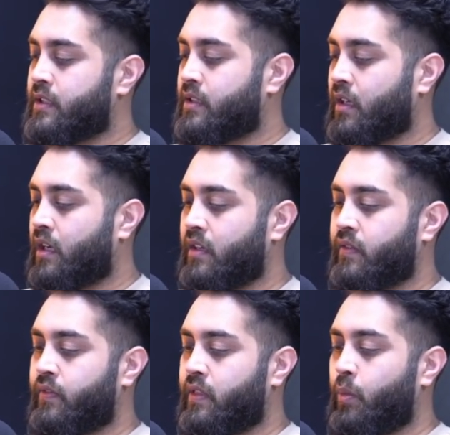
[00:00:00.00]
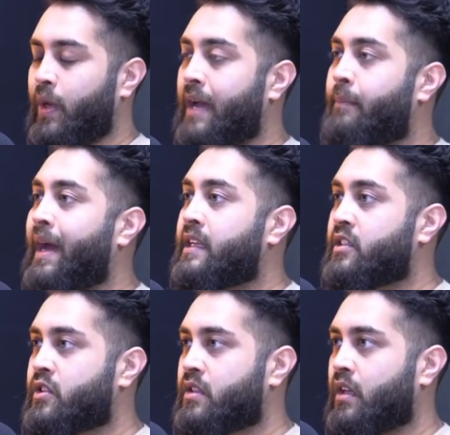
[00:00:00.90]
It's the kind of, the way I
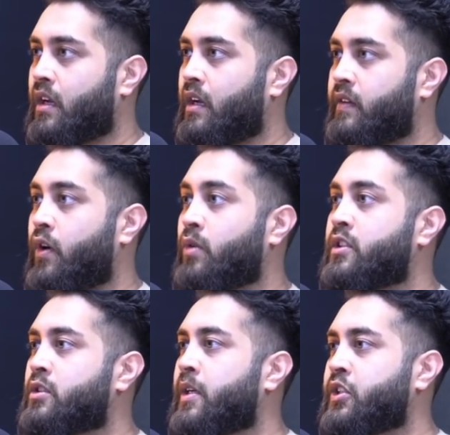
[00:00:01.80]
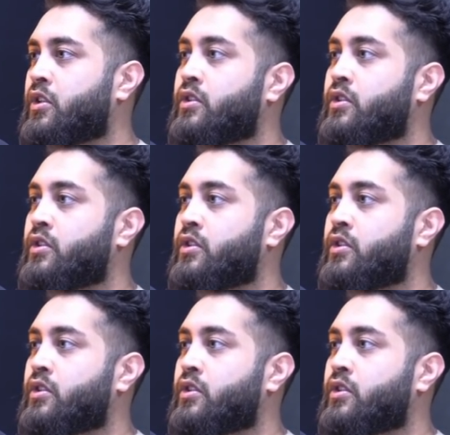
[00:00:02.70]
managed the kind of whole situation.